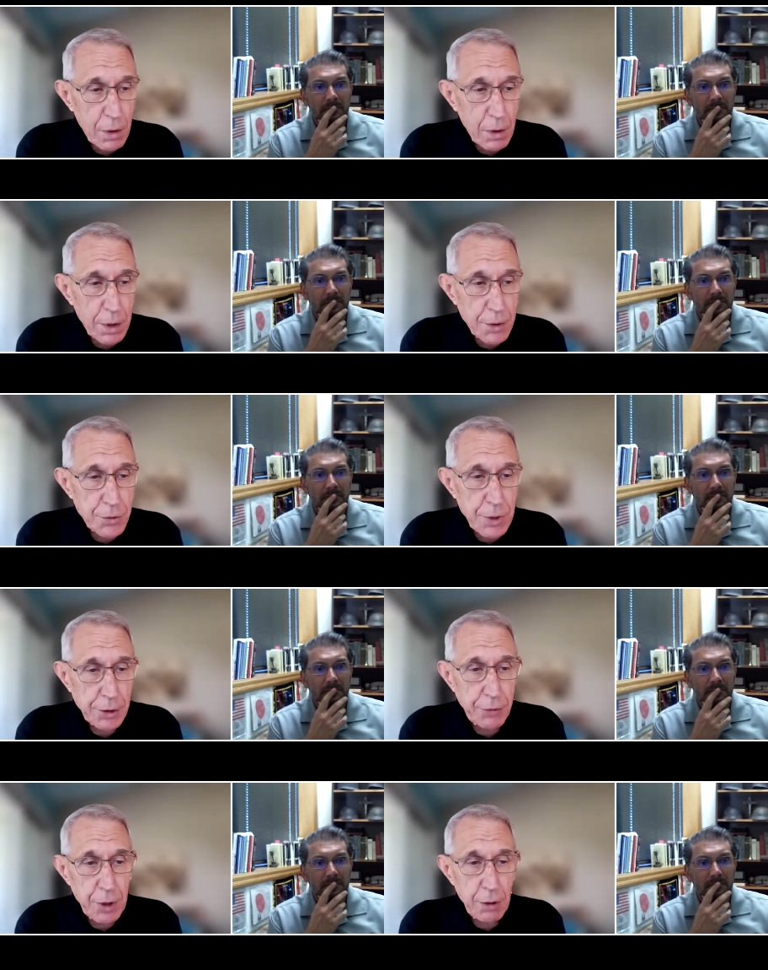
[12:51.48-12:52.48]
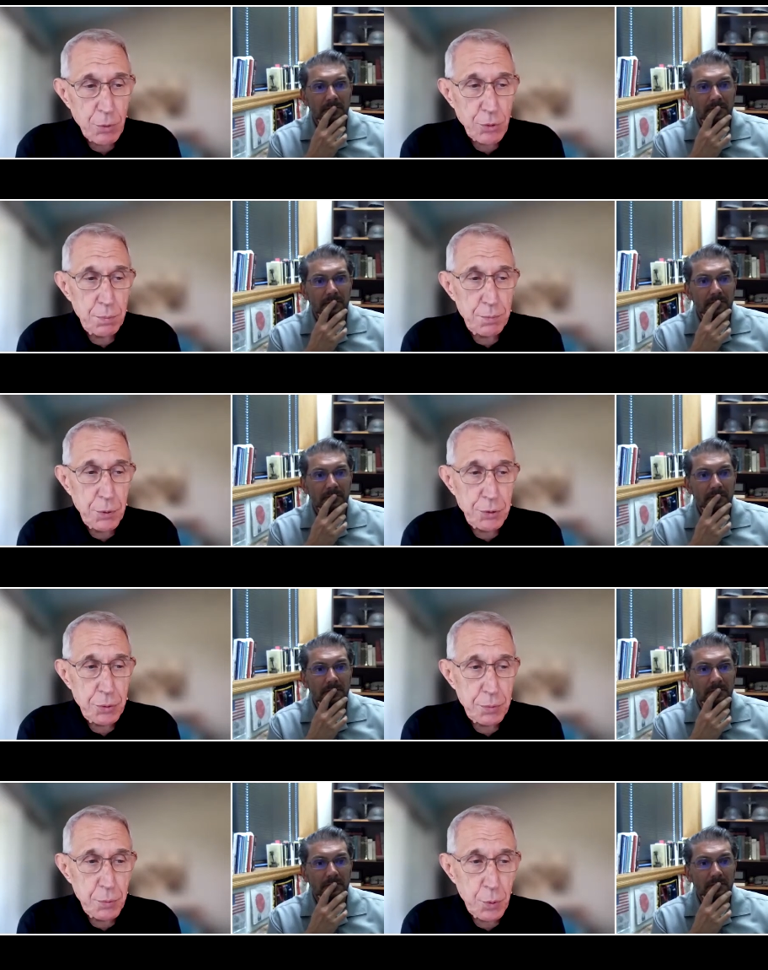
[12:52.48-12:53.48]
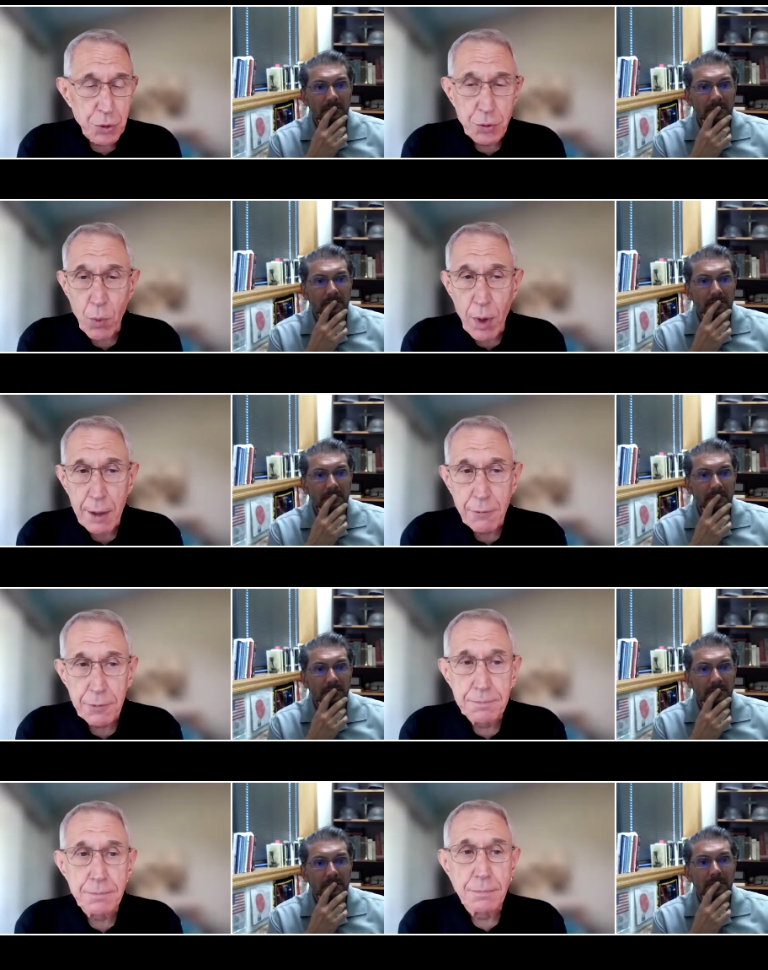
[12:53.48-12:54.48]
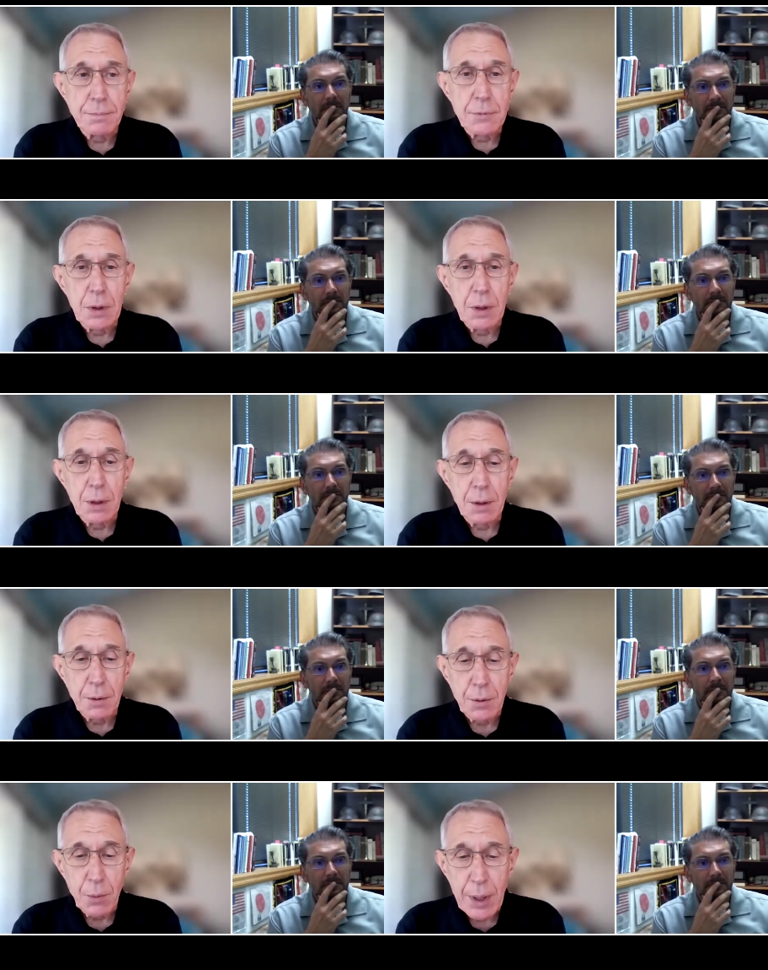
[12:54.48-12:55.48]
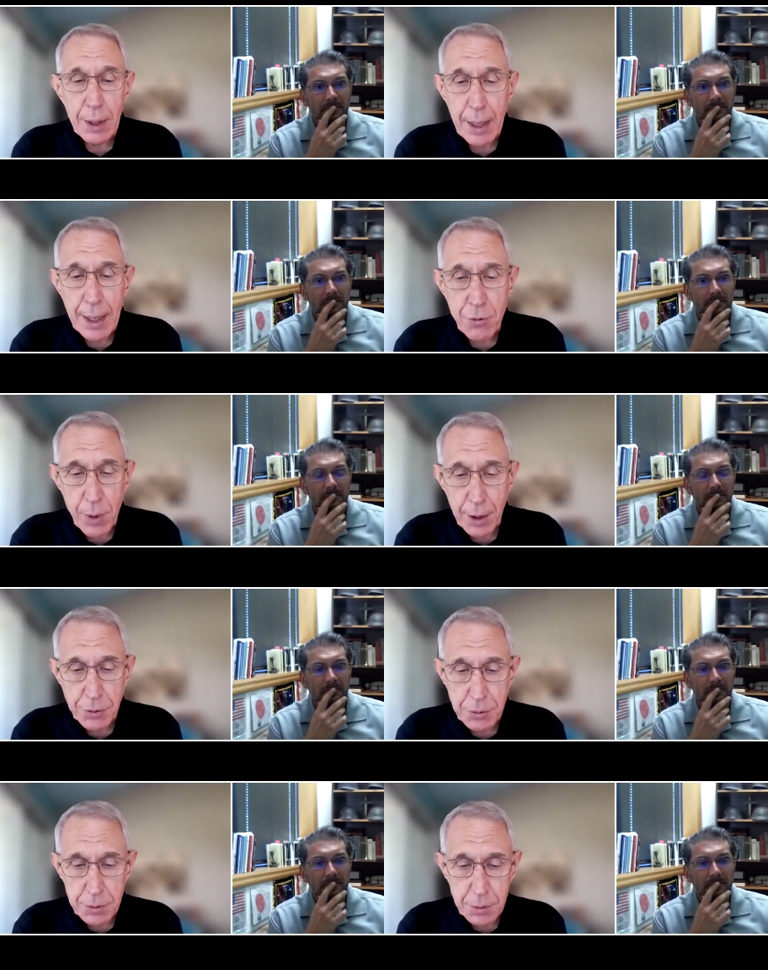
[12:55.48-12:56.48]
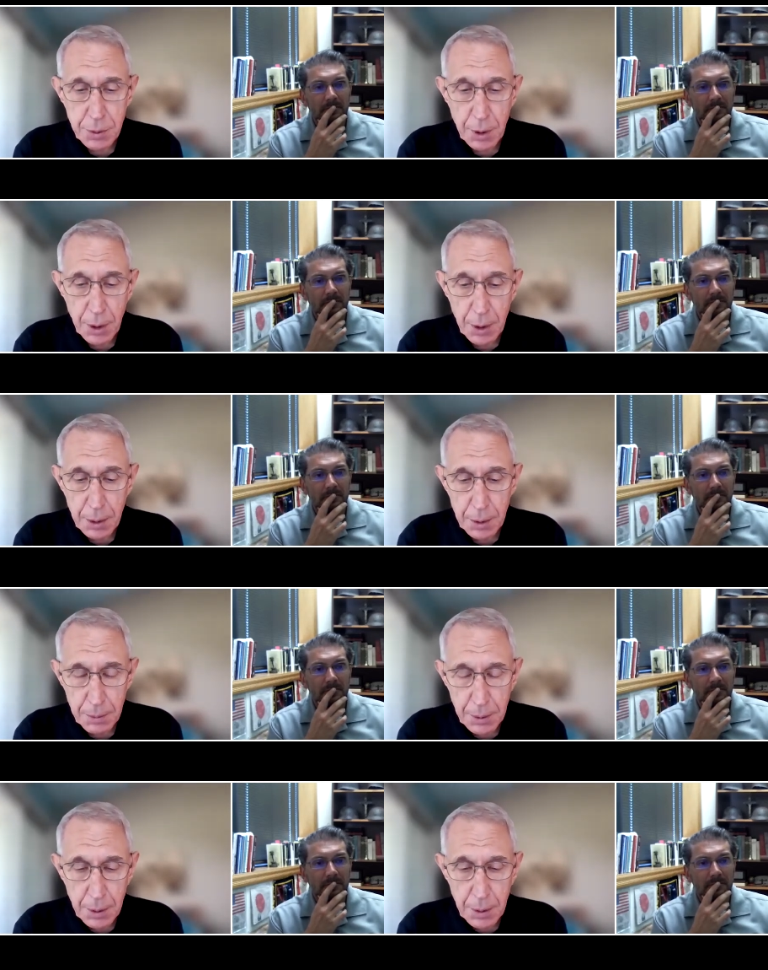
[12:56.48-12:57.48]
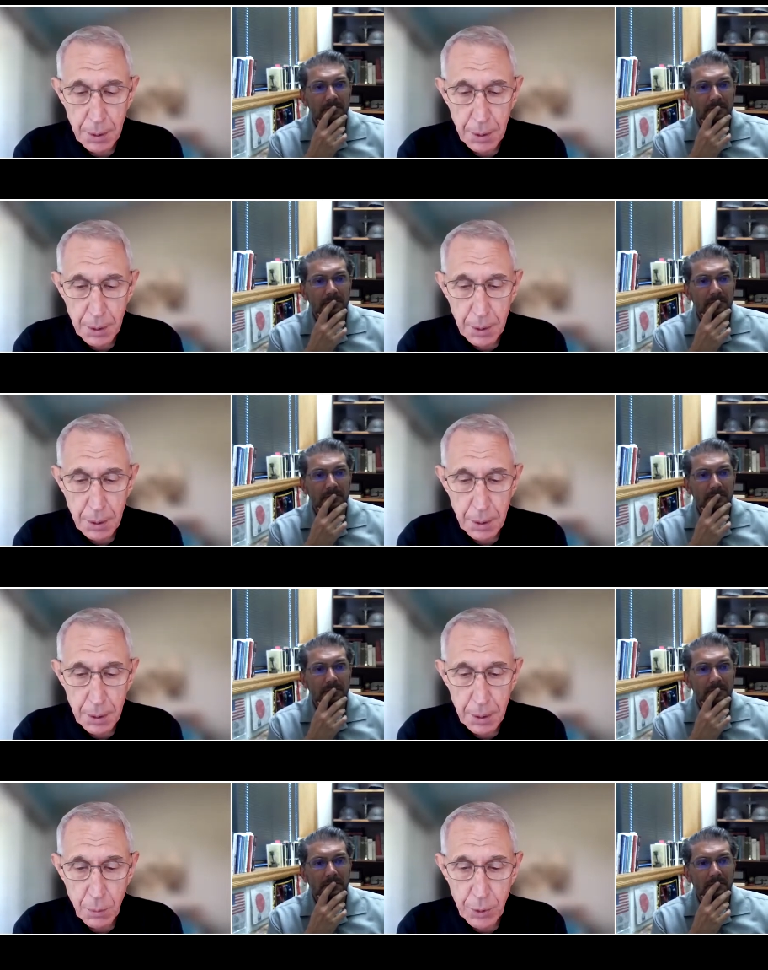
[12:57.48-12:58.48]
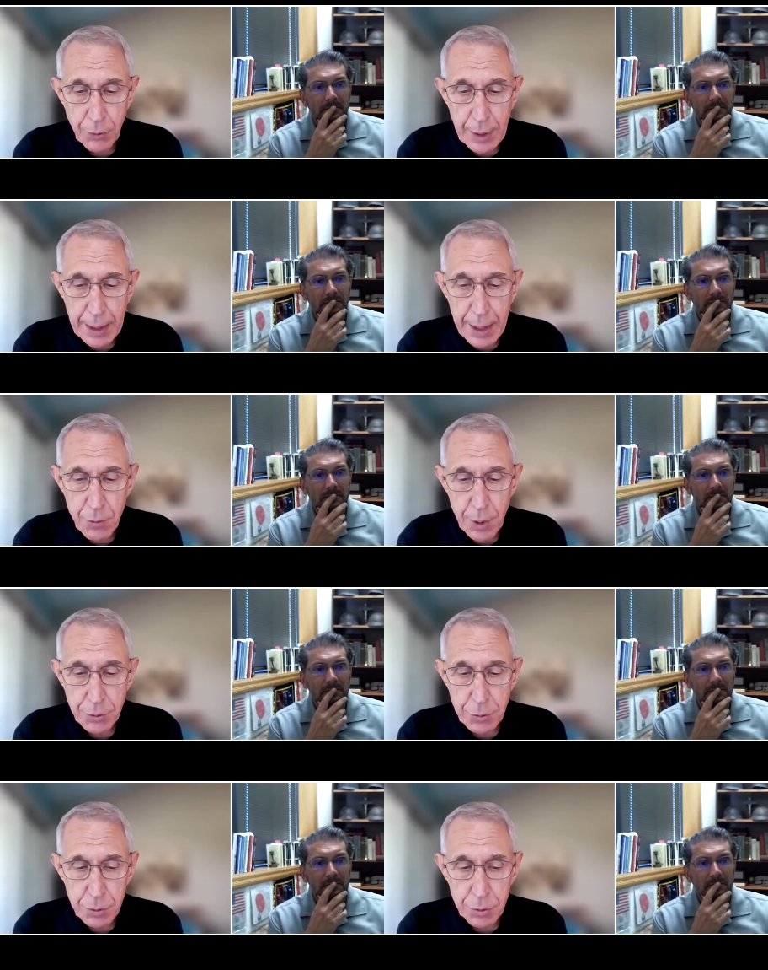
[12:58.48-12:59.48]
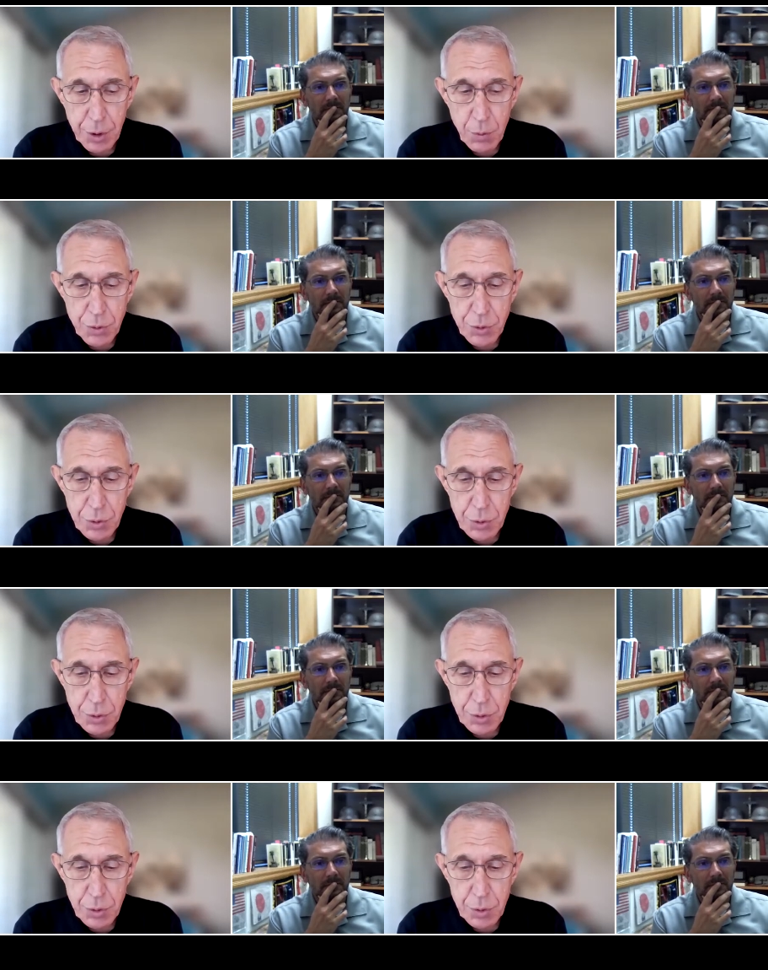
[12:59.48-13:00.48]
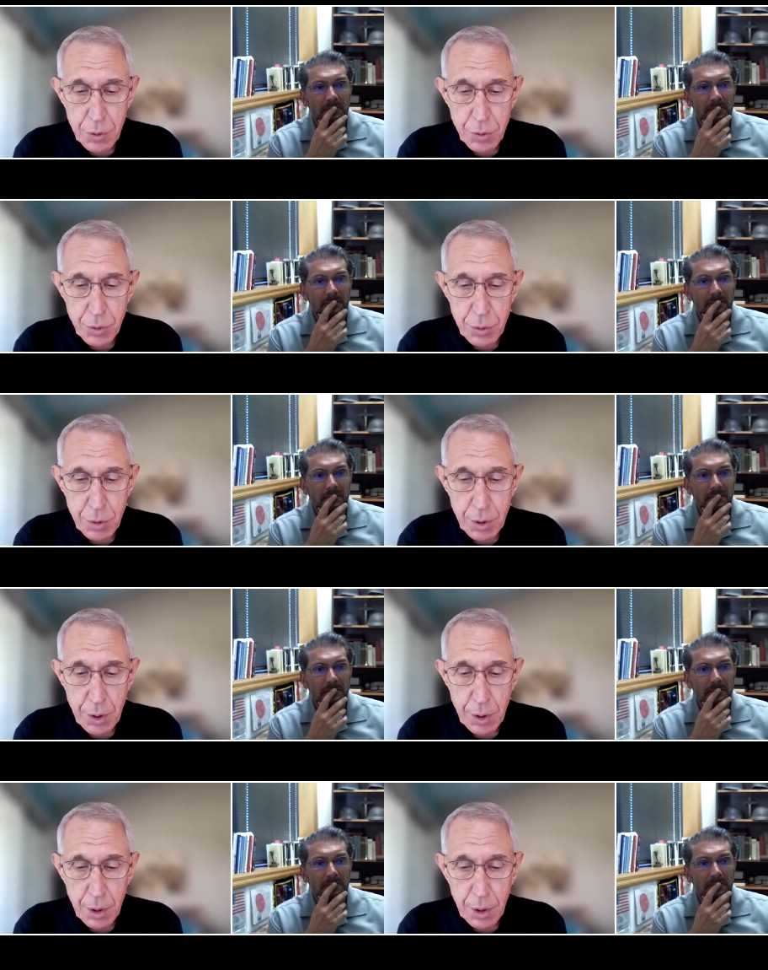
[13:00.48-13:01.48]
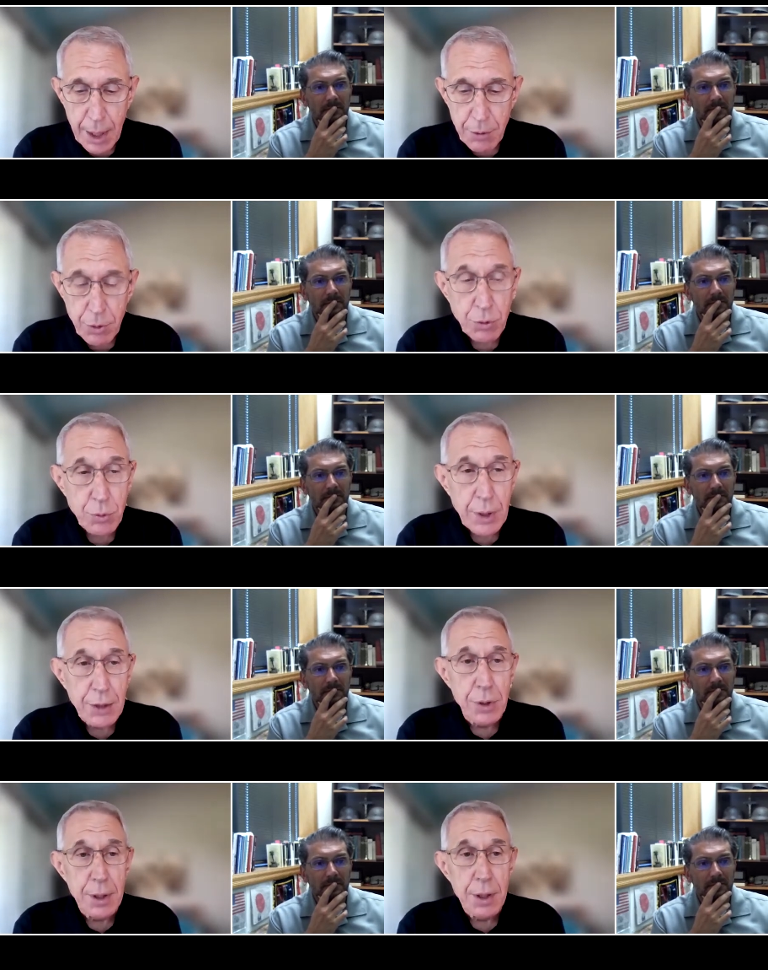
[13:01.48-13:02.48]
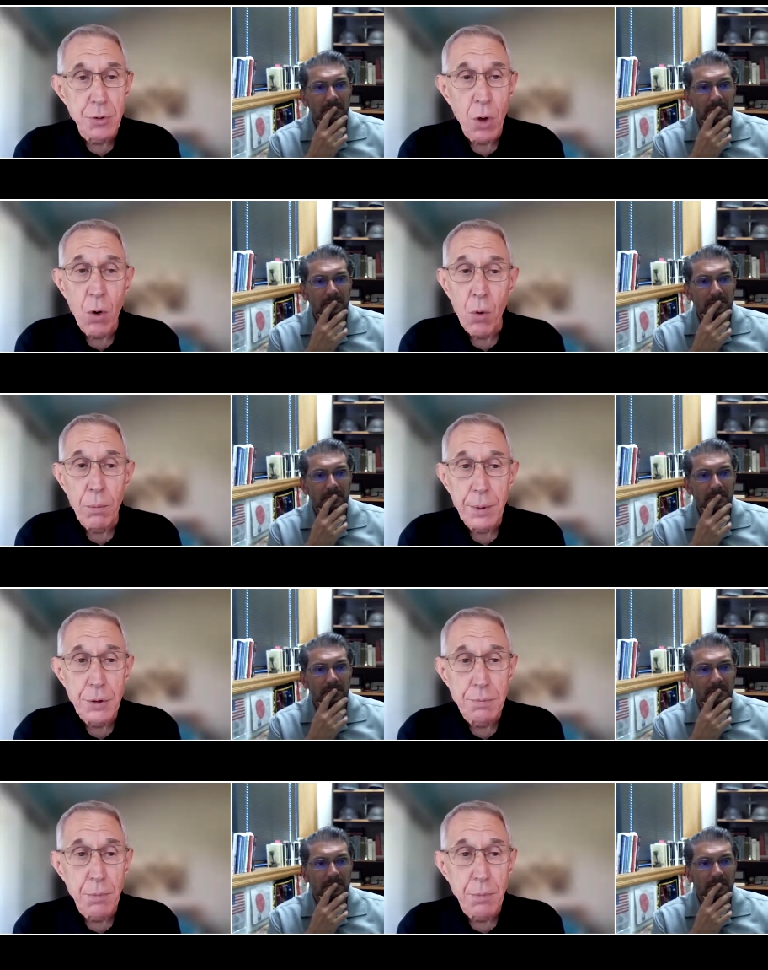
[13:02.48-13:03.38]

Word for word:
Speaker 1: his next of kin was was a, was his wife. Uh, we had an address. Uh, uh, went to that address. She was. The address was actually his home. His